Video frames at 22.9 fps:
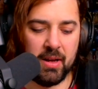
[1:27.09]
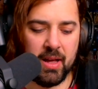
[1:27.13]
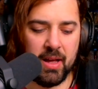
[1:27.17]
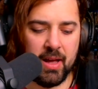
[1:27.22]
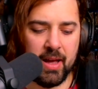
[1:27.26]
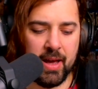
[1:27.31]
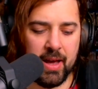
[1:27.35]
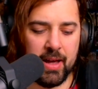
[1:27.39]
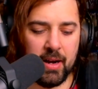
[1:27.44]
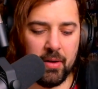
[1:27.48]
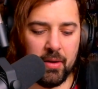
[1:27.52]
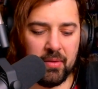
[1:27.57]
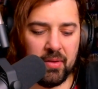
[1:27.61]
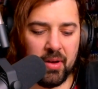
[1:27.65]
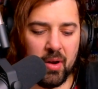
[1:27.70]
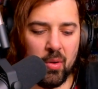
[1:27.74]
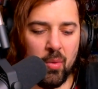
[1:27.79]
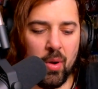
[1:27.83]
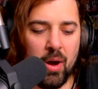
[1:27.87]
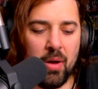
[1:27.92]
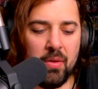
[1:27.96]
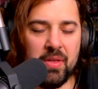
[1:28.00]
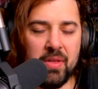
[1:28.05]
And I was like,
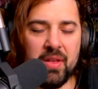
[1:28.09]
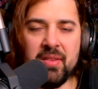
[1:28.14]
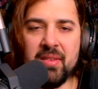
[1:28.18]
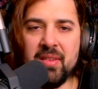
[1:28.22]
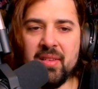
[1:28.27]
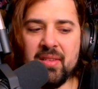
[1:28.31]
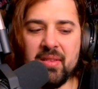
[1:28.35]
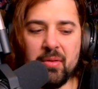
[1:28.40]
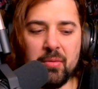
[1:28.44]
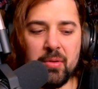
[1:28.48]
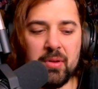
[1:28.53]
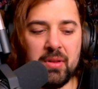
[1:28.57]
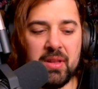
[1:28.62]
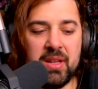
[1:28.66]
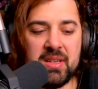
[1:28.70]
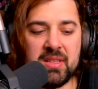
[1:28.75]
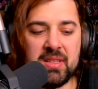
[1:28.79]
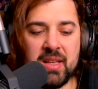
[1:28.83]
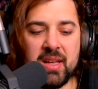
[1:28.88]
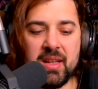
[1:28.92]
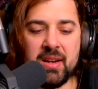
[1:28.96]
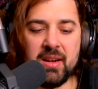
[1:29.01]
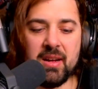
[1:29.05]
wow, this is a release
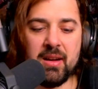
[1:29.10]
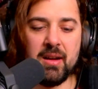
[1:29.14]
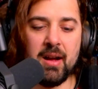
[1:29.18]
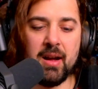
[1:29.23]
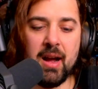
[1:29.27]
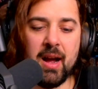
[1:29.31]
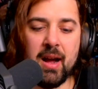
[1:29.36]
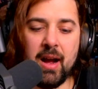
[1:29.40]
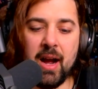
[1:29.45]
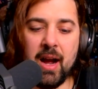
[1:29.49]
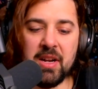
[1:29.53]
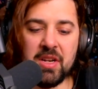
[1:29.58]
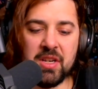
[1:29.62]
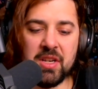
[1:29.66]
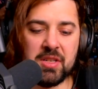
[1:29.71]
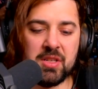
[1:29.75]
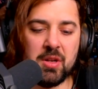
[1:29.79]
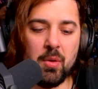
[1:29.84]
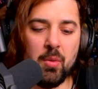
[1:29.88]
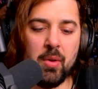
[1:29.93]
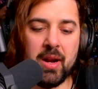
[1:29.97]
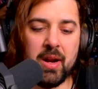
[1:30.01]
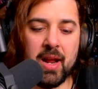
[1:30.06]
that I just
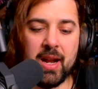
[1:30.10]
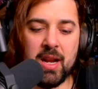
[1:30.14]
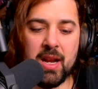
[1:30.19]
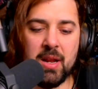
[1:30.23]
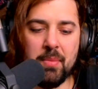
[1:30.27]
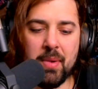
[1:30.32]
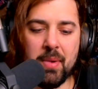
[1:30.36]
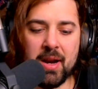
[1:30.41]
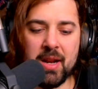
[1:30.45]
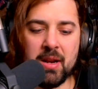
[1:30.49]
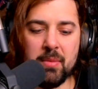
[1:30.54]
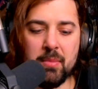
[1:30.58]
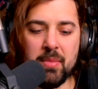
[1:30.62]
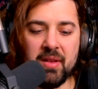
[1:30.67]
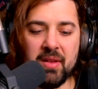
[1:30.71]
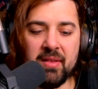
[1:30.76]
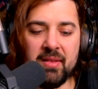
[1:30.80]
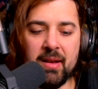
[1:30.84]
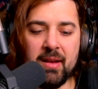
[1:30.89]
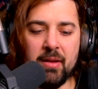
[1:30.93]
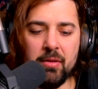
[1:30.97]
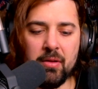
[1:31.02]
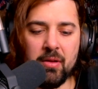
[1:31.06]
don't want anybody to
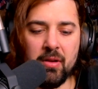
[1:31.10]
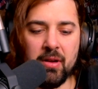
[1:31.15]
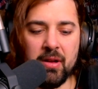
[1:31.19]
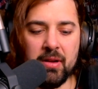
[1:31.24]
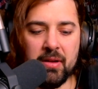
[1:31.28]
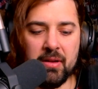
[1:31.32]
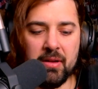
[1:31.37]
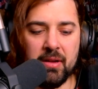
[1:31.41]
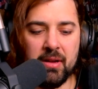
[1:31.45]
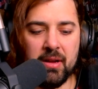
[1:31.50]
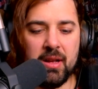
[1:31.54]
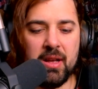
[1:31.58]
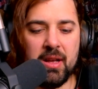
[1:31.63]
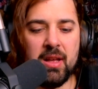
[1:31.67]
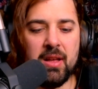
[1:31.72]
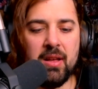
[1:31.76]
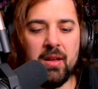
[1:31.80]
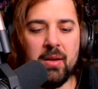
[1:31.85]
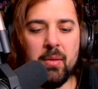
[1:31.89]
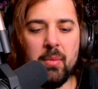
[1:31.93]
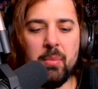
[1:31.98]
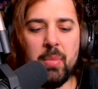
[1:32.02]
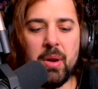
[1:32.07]
miss out on.
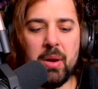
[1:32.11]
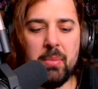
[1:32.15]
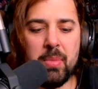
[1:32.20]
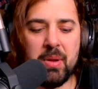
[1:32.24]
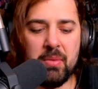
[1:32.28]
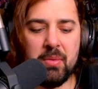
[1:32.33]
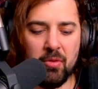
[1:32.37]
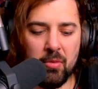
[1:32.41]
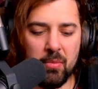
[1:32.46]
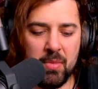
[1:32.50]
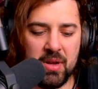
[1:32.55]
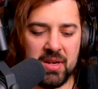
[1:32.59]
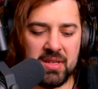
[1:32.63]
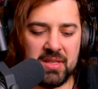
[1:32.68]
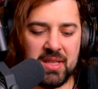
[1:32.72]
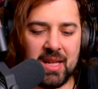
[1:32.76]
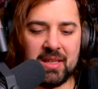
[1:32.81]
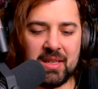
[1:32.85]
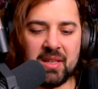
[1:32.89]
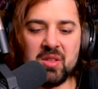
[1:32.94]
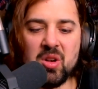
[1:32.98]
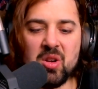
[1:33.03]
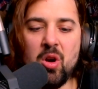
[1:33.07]
But it'd be remiss not
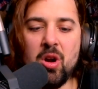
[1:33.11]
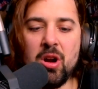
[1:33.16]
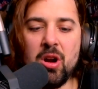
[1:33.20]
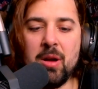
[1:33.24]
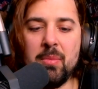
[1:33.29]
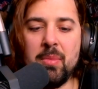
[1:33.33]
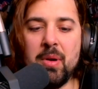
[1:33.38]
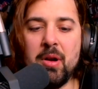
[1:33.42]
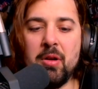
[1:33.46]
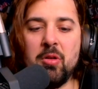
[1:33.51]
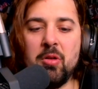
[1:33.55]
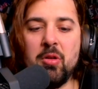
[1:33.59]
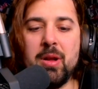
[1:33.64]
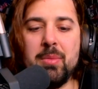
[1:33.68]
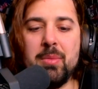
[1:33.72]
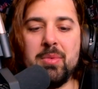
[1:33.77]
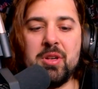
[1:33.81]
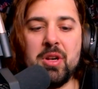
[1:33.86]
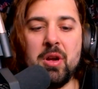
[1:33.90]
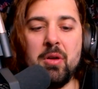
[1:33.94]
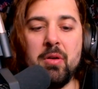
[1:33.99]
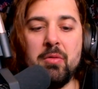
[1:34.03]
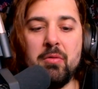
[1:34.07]
to talk about
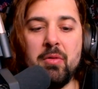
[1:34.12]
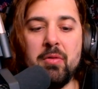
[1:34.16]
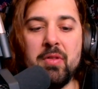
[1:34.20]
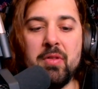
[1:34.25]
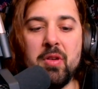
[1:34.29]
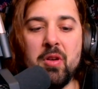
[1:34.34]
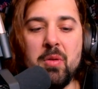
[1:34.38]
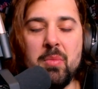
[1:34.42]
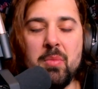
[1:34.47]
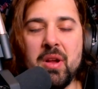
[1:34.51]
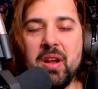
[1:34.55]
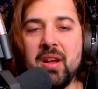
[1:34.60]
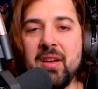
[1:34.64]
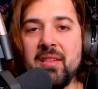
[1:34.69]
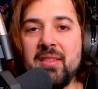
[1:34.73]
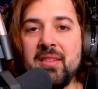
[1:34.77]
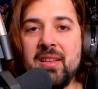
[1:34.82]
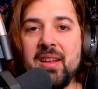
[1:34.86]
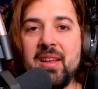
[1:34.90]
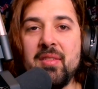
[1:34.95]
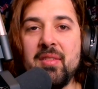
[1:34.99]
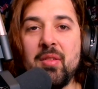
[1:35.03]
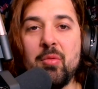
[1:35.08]
Creepshow and review it because
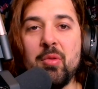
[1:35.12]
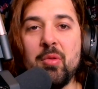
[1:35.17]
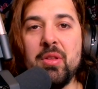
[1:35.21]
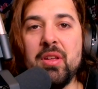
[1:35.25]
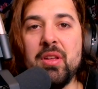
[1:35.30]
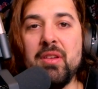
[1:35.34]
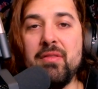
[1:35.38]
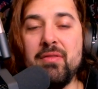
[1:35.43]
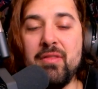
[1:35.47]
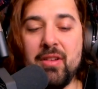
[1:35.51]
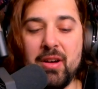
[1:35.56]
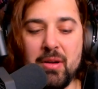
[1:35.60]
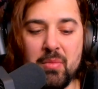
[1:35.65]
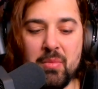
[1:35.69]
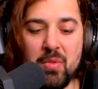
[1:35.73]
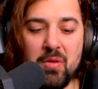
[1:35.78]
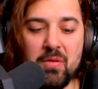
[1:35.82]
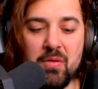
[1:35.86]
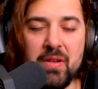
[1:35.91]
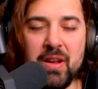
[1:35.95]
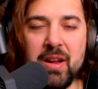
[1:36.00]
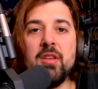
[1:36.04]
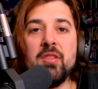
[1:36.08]
it is a really fun
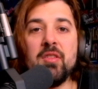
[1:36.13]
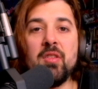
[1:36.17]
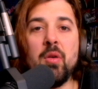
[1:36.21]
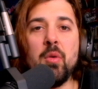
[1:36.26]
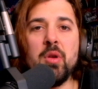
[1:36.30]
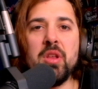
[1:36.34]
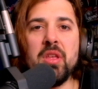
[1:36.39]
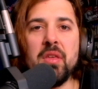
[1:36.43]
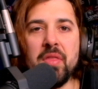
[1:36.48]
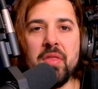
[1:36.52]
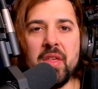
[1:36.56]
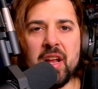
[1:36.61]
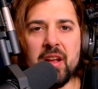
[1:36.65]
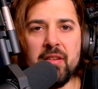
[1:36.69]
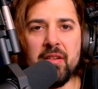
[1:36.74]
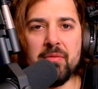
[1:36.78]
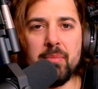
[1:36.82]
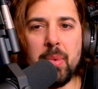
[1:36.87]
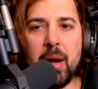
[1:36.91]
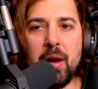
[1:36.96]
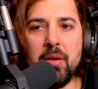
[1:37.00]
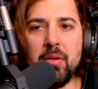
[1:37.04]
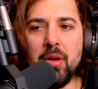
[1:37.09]
movie. So when you think
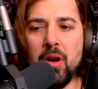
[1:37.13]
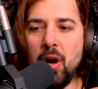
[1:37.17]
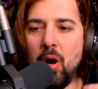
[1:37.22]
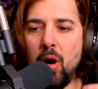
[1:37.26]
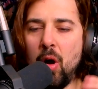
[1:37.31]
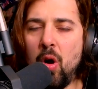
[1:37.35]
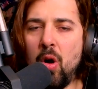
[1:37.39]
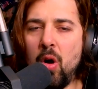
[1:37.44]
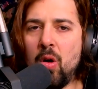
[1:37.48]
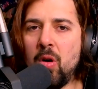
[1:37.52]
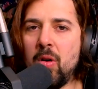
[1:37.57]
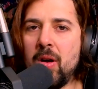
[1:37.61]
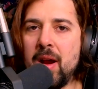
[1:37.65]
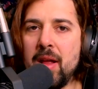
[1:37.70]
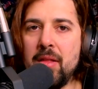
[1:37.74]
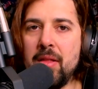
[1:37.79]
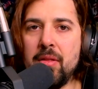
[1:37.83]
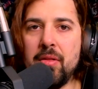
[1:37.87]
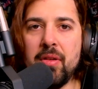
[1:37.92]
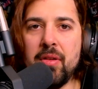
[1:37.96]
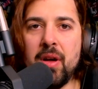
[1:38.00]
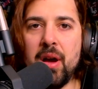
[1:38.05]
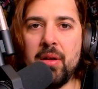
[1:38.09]
about horror
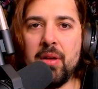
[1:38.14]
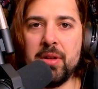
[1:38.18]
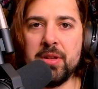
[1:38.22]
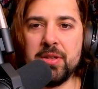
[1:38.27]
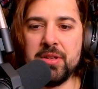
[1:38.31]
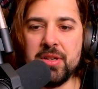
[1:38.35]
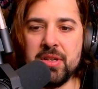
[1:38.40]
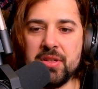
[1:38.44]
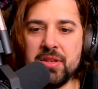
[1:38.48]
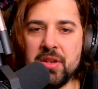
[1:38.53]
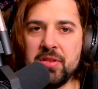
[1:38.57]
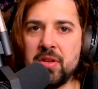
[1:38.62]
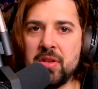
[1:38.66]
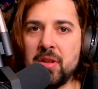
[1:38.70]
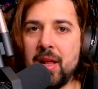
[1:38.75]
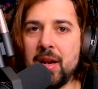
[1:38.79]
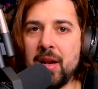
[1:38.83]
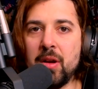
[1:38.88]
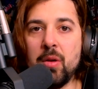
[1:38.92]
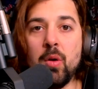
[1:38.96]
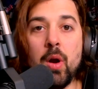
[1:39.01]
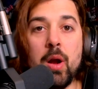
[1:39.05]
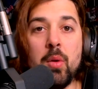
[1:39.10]
anthologies, there's a lot
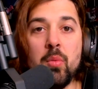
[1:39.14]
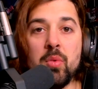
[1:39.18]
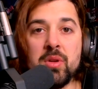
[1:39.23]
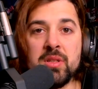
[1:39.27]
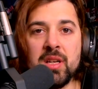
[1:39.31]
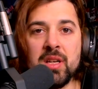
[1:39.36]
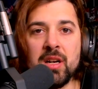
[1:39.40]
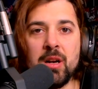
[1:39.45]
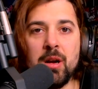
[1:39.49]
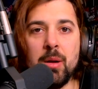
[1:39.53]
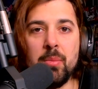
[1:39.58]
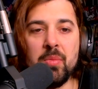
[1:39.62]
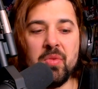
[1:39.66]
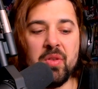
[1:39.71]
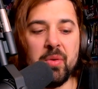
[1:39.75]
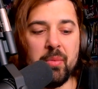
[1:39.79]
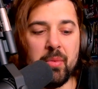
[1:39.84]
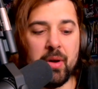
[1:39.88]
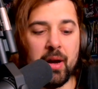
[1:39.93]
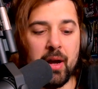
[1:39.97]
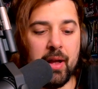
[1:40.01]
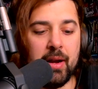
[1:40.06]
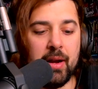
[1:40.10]
of great ones that come to
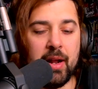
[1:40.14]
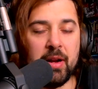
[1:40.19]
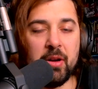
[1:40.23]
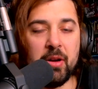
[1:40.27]
mind. And